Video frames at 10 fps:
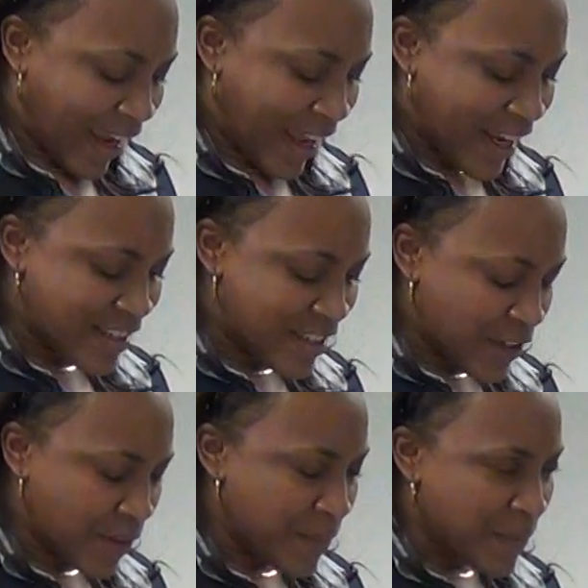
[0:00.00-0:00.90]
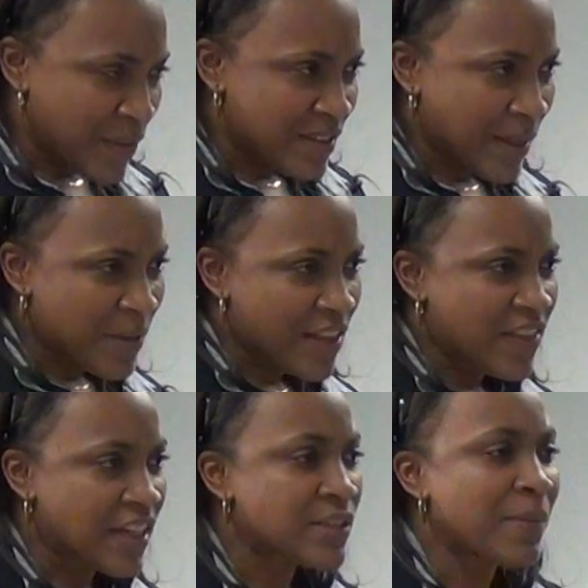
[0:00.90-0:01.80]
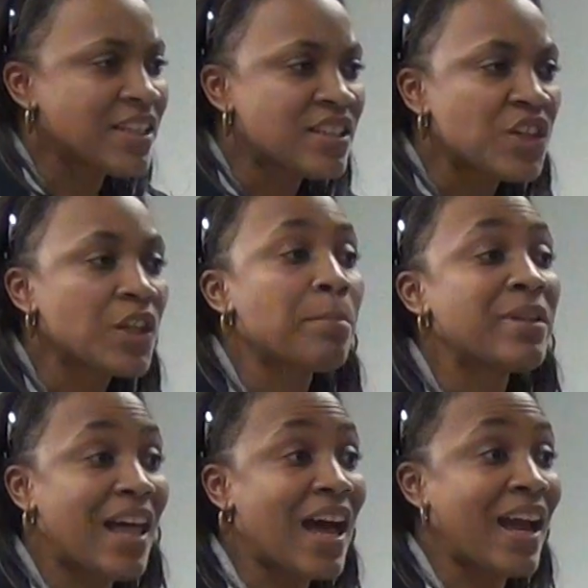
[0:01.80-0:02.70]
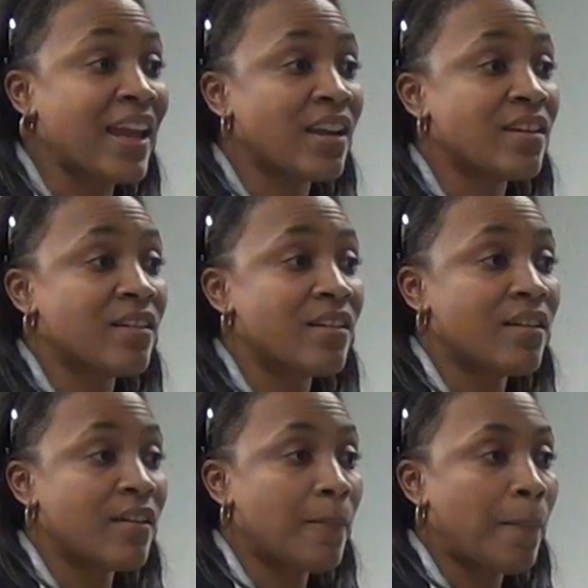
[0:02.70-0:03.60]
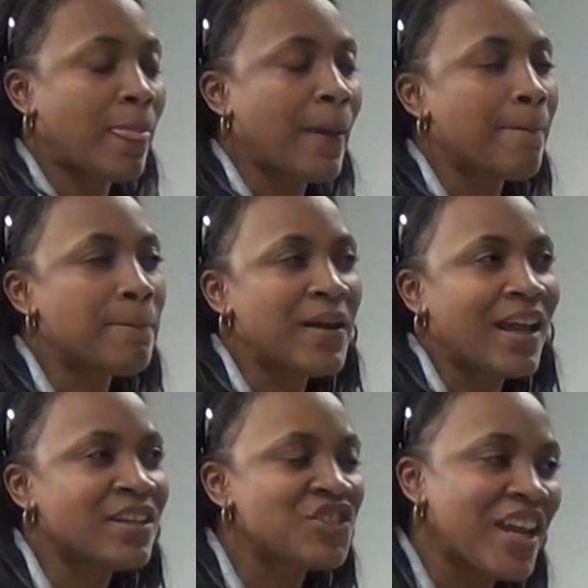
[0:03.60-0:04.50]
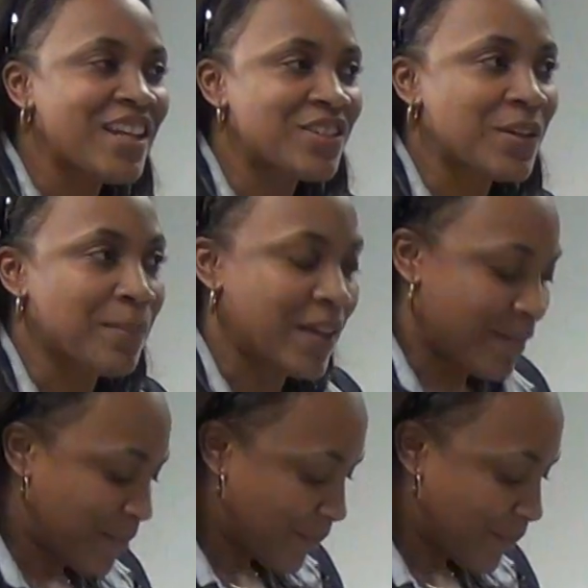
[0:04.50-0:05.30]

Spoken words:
And some of the things may still apply, but I changed it a bit.